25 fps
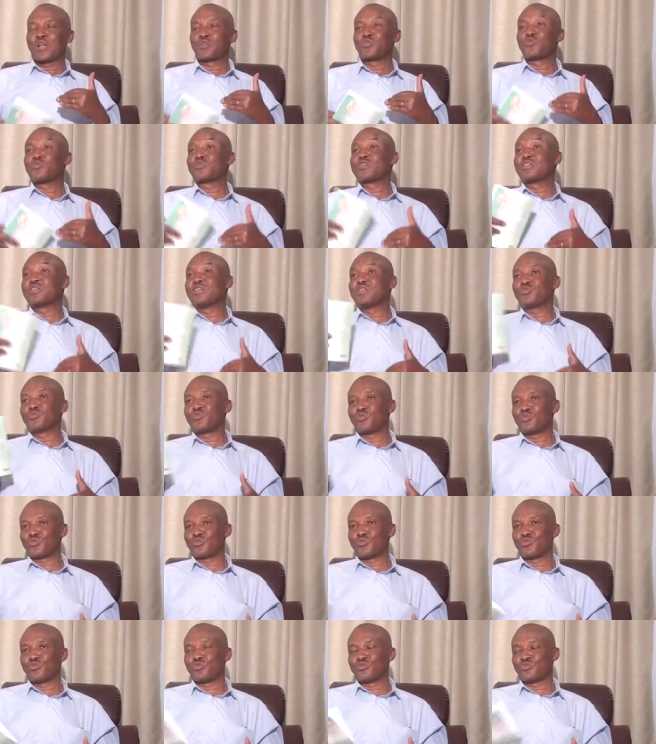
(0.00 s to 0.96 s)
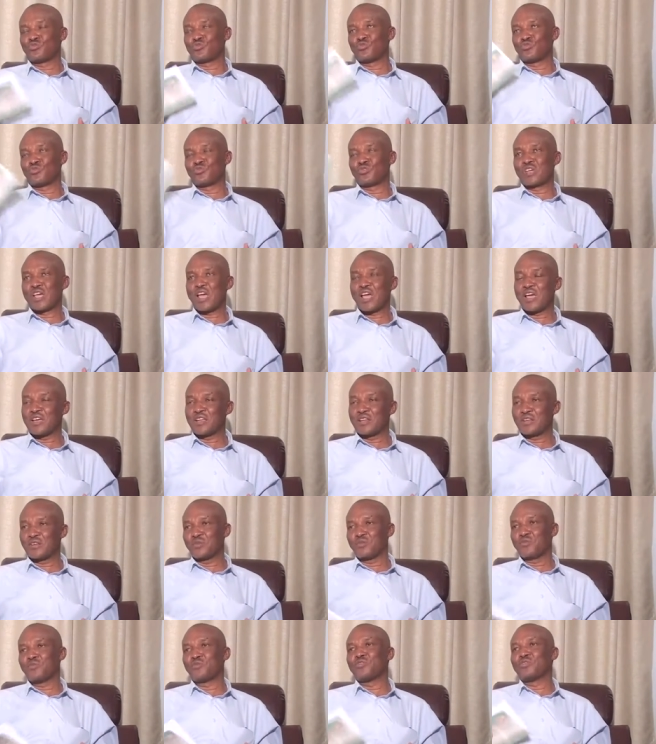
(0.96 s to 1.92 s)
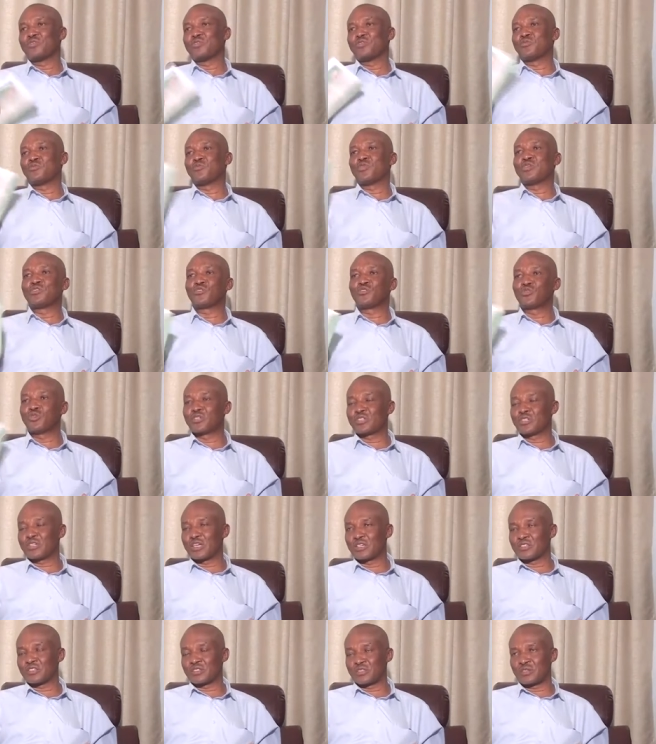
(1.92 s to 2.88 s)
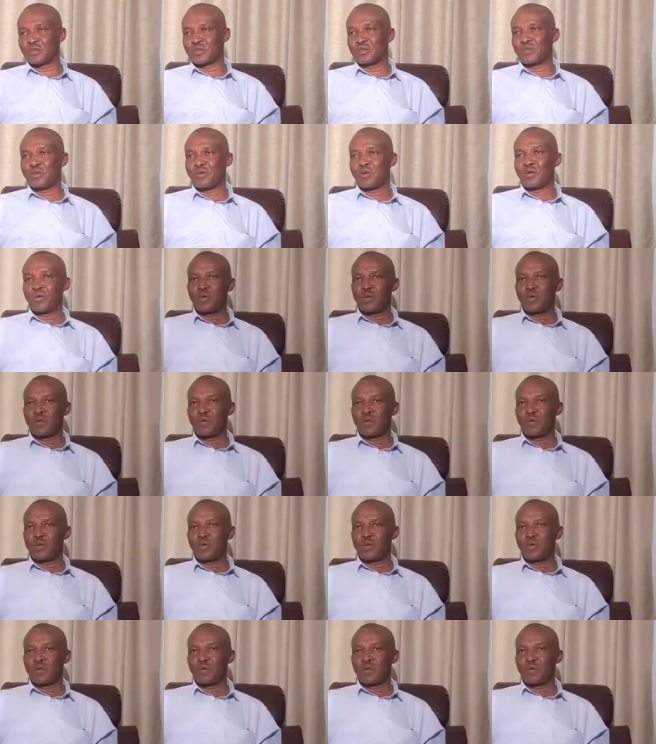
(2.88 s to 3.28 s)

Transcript: to, to, to, to gain with, with shortcuts,